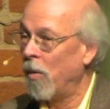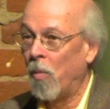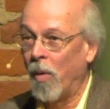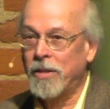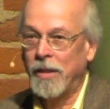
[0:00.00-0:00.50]

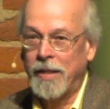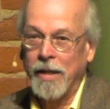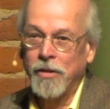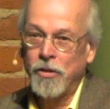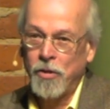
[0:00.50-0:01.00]
what does it
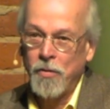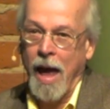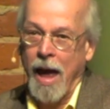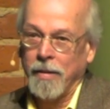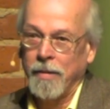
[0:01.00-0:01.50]
take to do
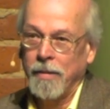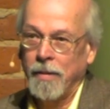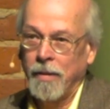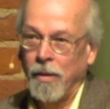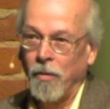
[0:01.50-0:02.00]
that?
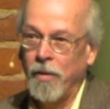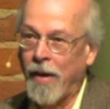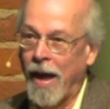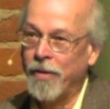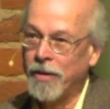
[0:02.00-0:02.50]
We've
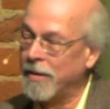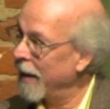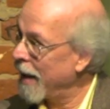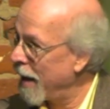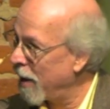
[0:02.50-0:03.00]
had this
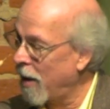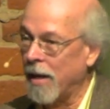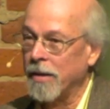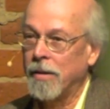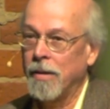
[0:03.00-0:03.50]
thing
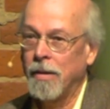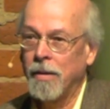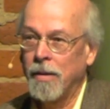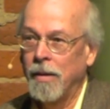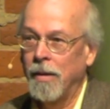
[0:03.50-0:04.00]
analyzed.
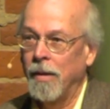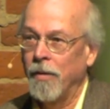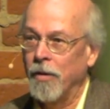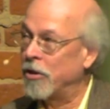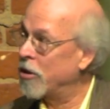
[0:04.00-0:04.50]

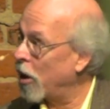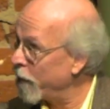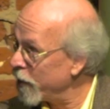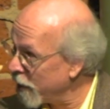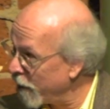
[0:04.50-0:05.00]
The
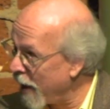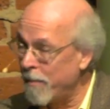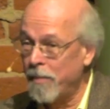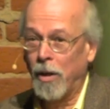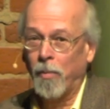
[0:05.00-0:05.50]
surface of
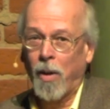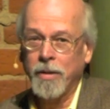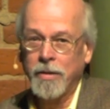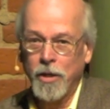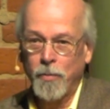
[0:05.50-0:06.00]
that Middle
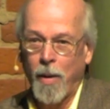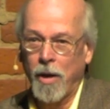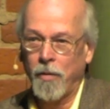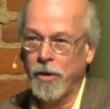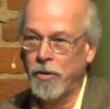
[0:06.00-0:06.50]
Bronze Age
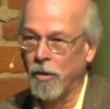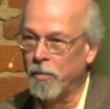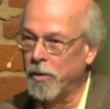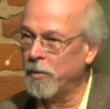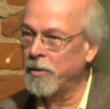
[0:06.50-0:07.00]
pottery
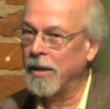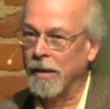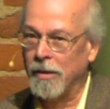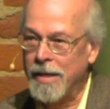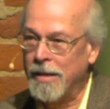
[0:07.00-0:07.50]
sherd, which was in a
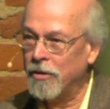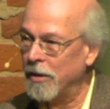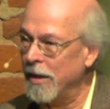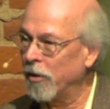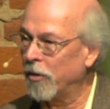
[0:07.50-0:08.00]
clean
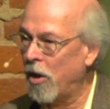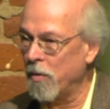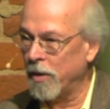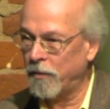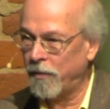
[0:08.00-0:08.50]
sealed
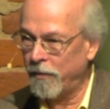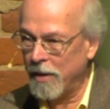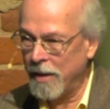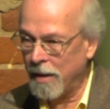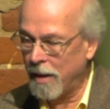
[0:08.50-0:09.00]
locus,
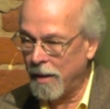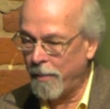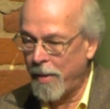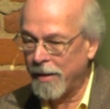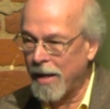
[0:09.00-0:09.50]

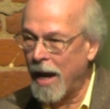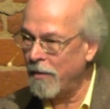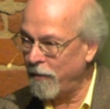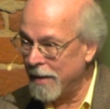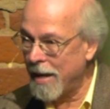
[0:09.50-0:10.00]
about
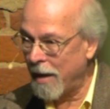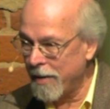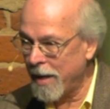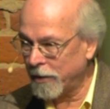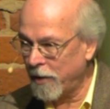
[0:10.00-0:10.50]
9 feet down
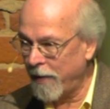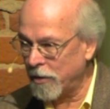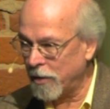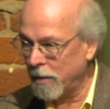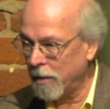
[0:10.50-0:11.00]
in the
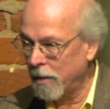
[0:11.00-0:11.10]
excavation,